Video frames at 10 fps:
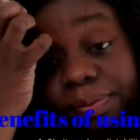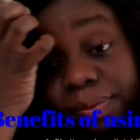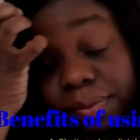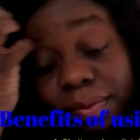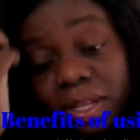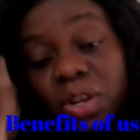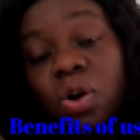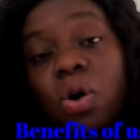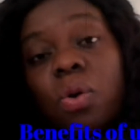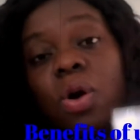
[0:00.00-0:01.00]

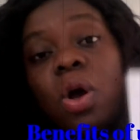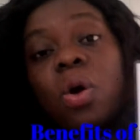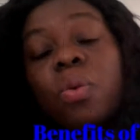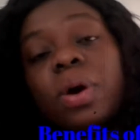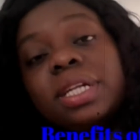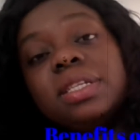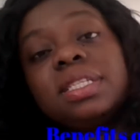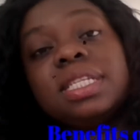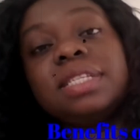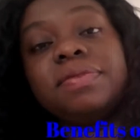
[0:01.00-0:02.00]
Now, what does
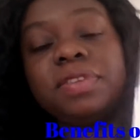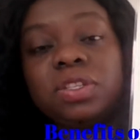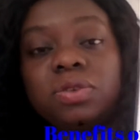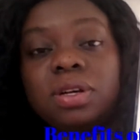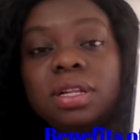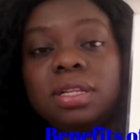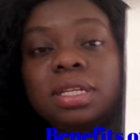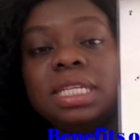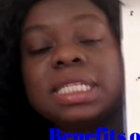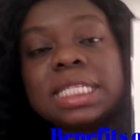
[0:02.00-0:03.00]
this visual
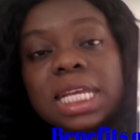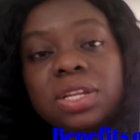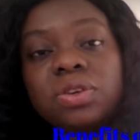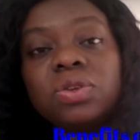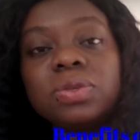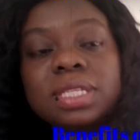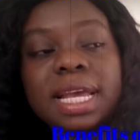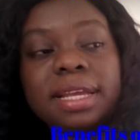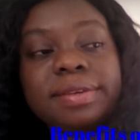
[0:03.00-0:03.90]
schedule looks like?